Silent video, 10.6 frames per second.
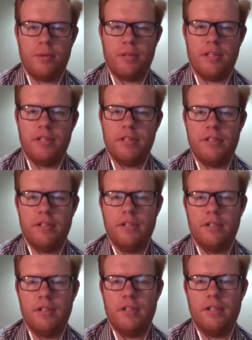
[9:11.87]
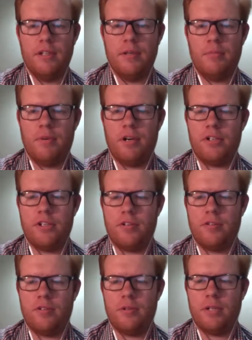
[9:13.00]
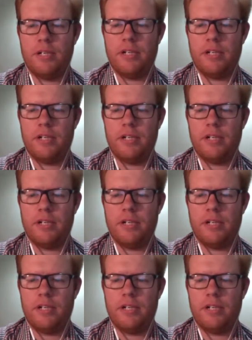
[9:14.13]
the project real quick.